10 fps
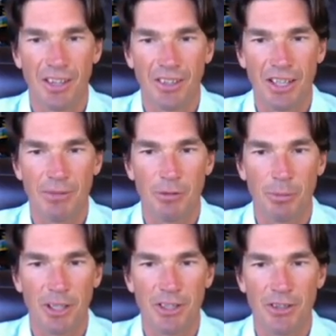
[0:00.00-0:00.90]
the
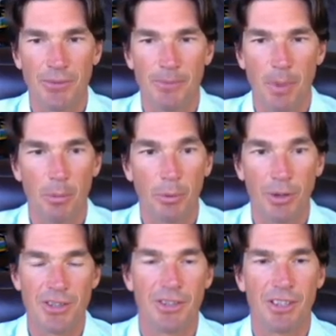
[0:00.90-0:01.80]
information
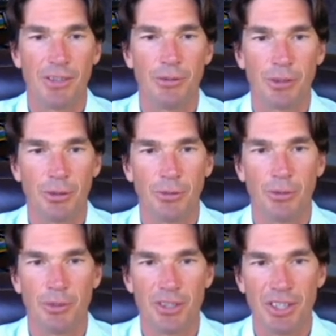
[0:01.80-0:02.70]
present in the field
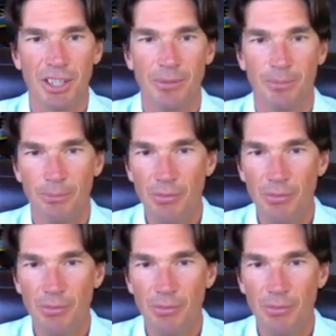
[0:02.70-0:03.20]
from the skin.